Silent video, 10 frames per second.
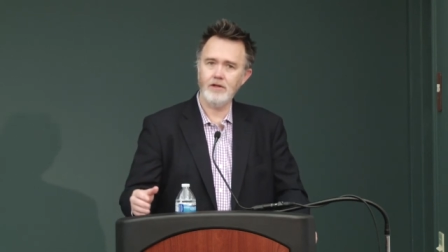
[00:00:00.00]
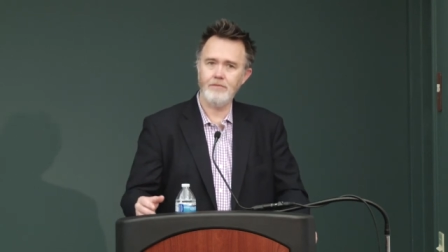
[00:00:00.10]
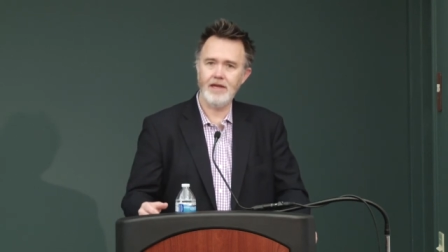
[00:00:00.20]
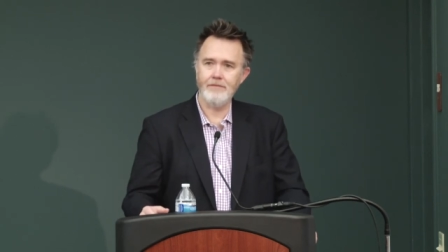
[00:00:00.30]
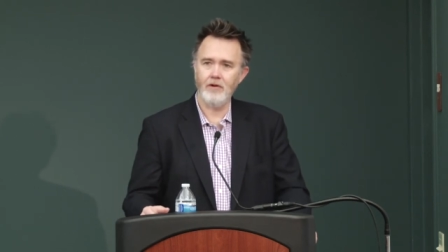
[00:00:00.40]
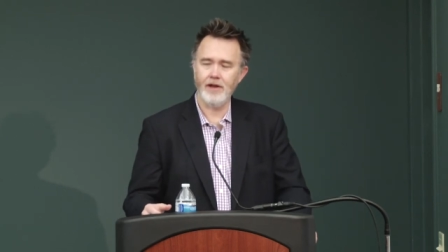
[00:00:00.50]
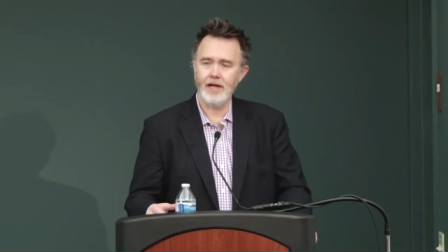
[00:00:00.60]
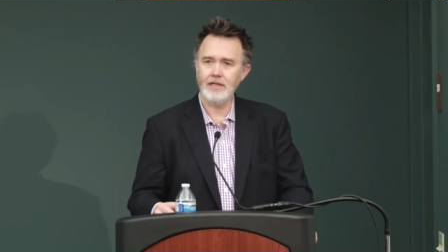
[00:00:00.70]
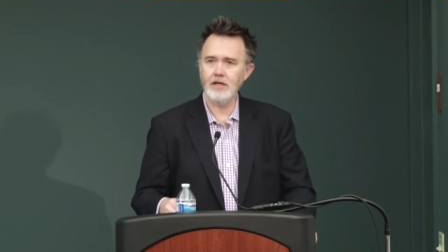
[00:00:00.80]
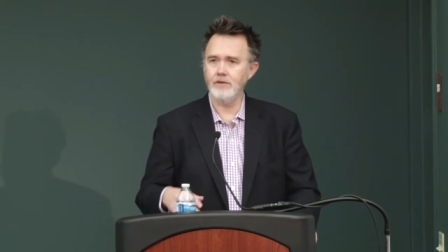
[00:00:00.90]
to people
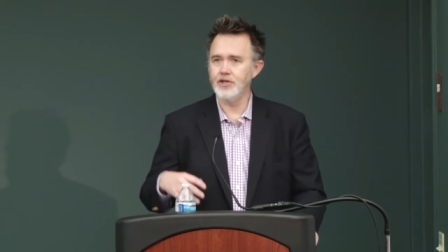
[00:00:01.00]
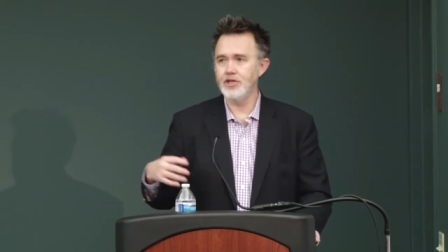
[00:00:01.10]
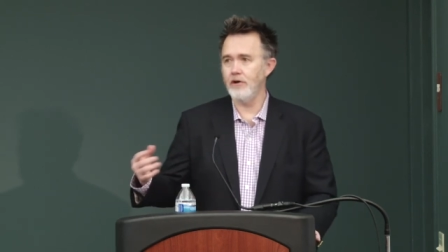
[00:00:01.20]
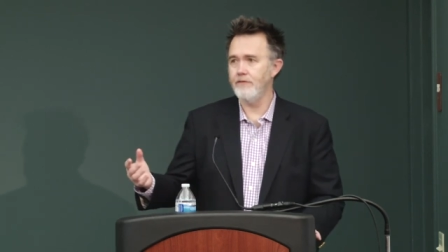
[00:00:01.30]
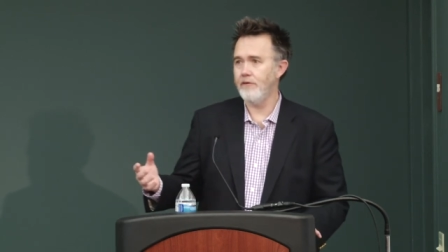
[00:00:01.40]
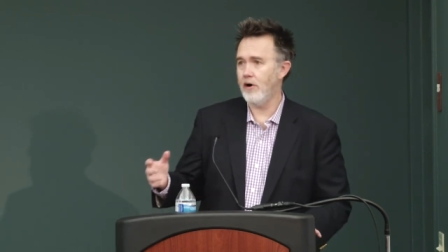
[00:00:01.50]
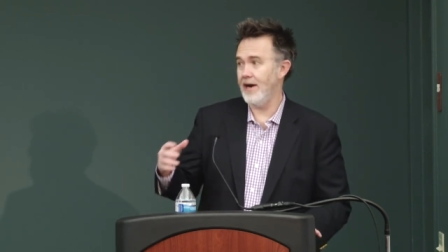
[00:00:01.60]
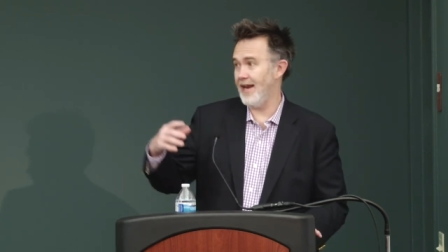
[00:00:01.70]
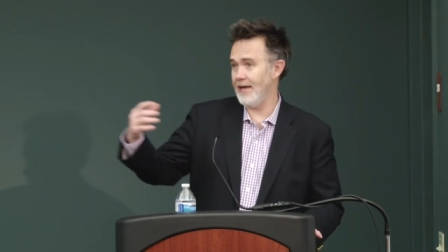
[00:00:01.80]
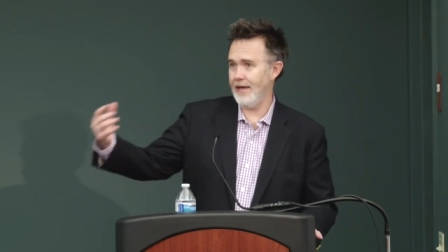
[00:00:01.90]
not to go so far
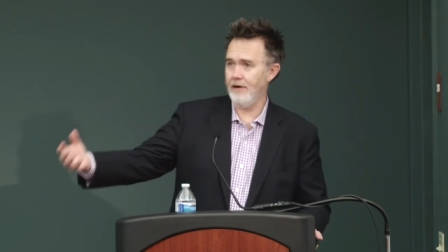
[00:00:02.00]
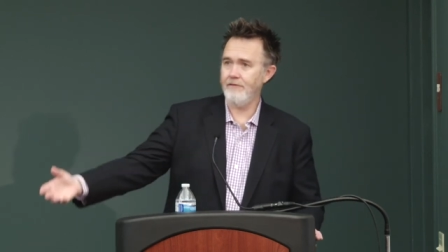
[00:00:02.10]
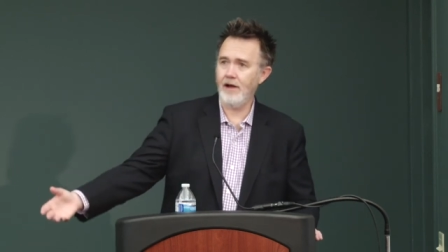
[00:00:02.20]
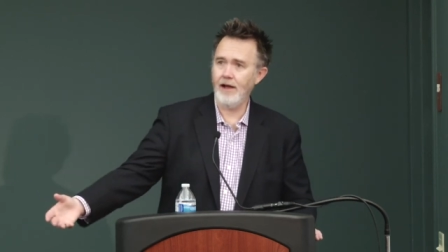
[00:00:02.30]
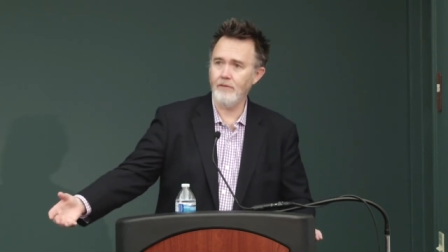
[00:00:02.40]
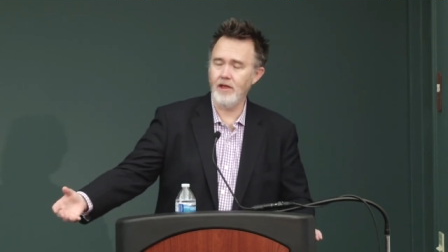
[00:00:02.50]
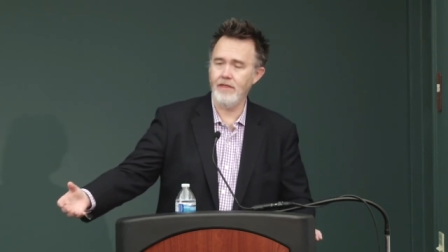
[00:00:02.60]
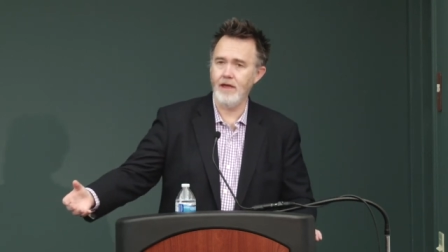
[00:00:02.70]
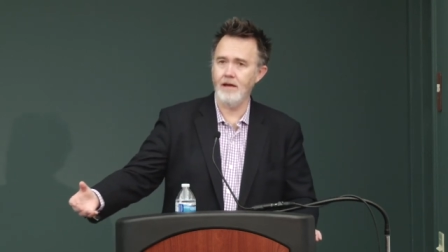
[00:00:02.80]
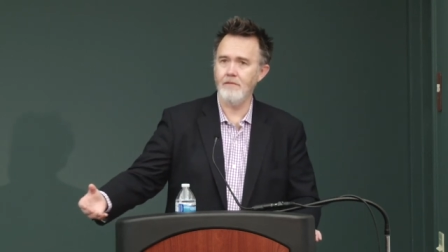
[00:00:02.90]
in identifying with
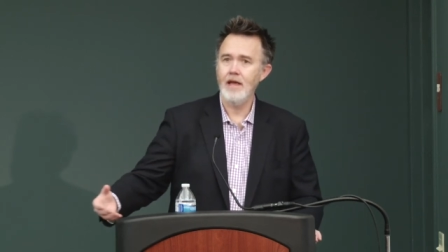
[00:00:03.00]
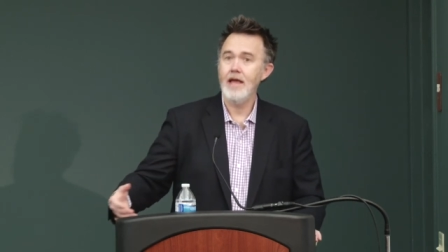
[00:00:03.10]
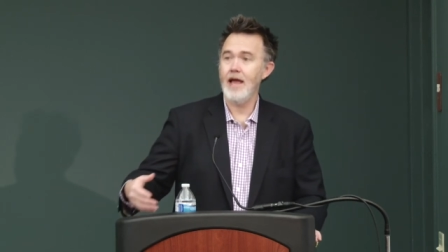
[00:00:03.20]
them